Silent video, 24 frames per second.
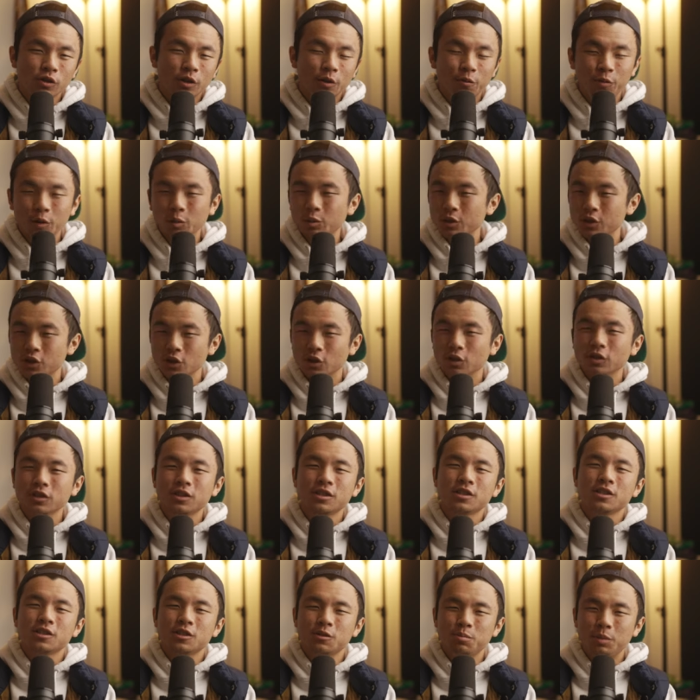If your results
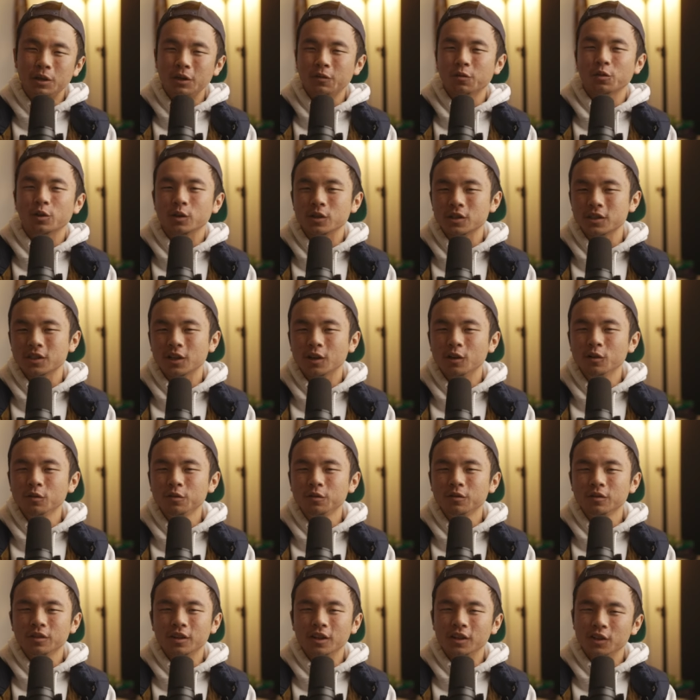speak for itself,
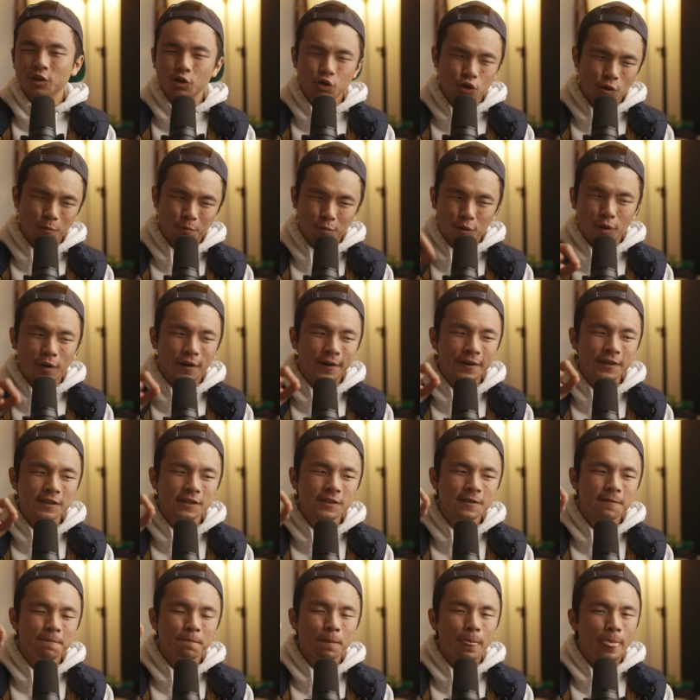then you should price
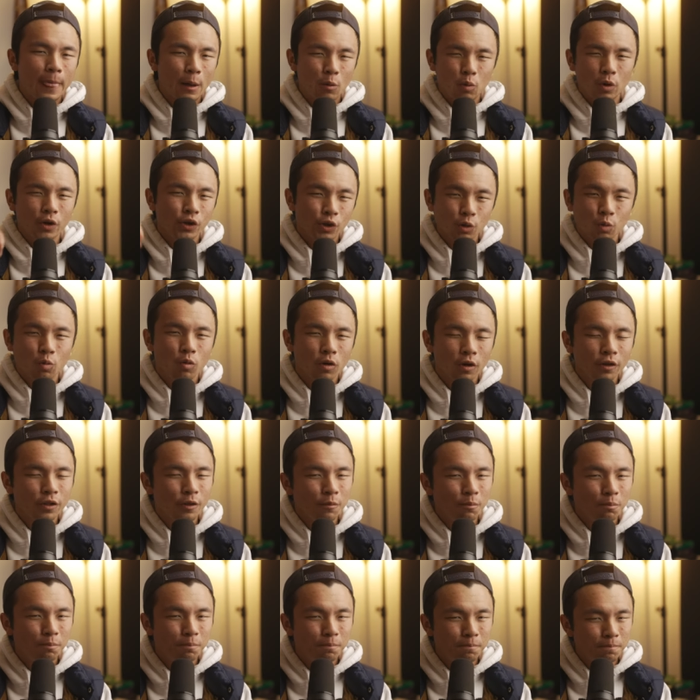what you're worth and